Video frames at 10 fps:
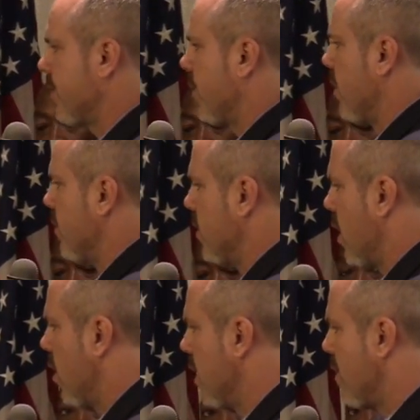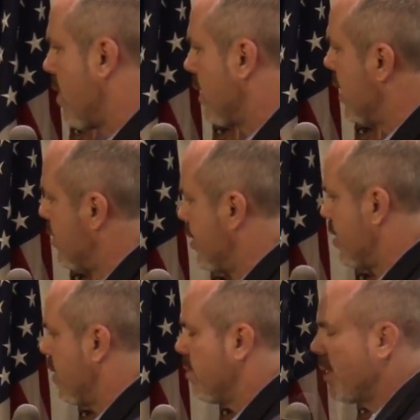from not only my
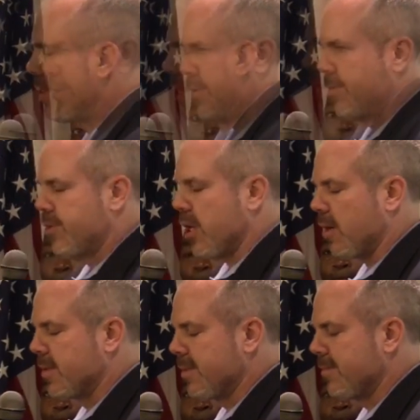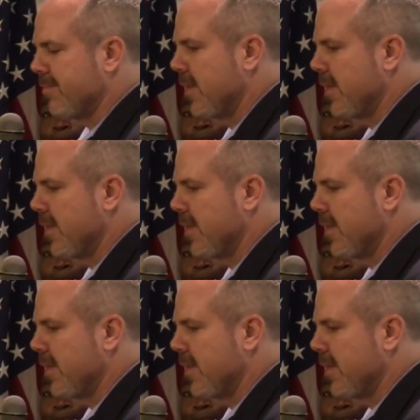relationship with Chubbs,